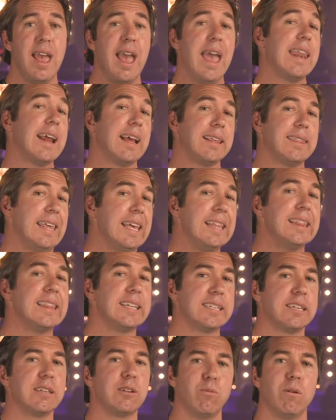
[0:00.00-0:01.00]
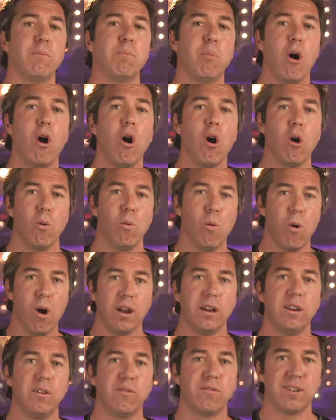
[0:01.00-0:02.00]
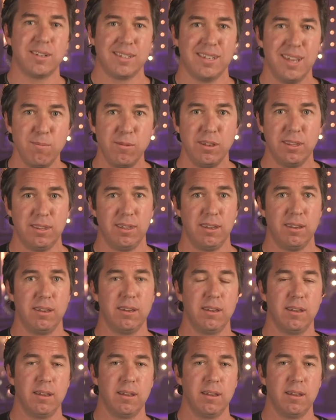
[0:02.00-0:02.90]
And I think this is what Paul wanted for Timothy.